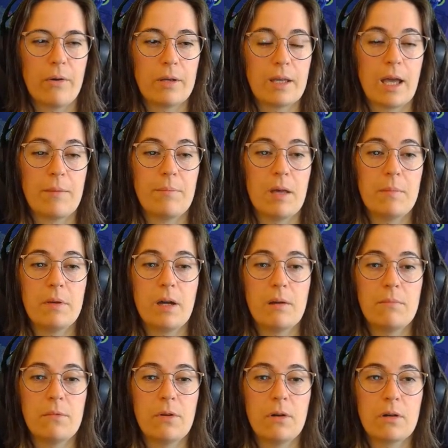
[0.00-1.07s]
Okay, maybe
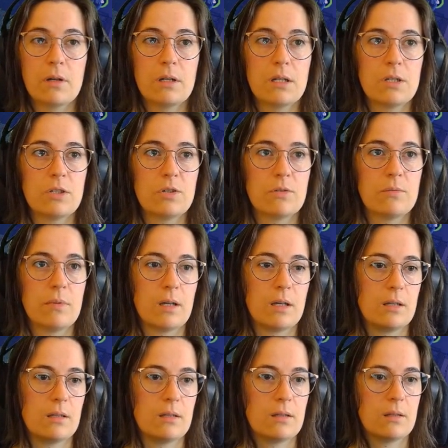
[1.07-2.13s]
I'm not going to do
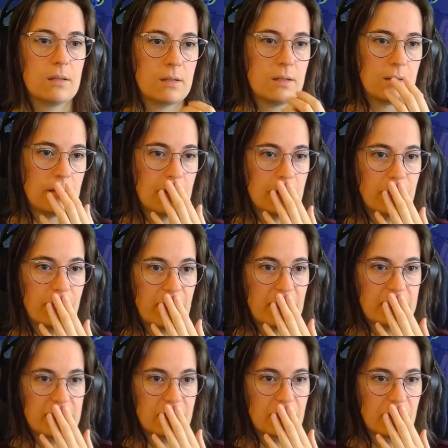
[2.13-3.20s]
my
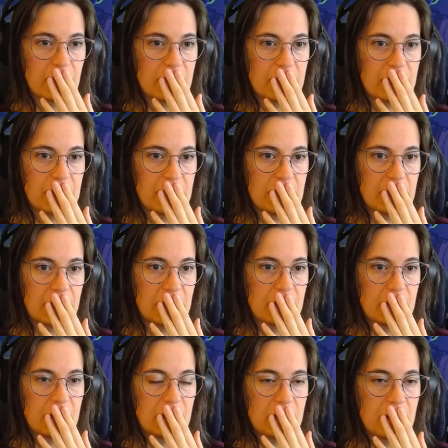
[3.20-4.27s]
fancy clothing here.
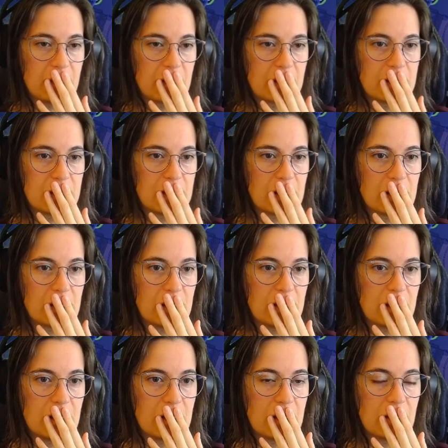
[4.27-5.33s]
Because
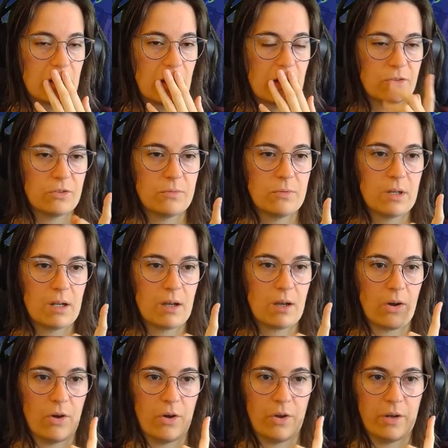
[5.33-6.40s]
I'll do it
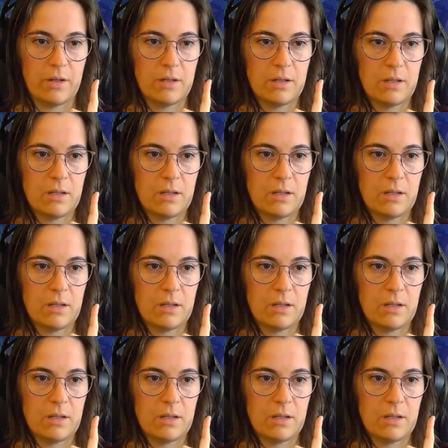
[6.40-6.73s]
on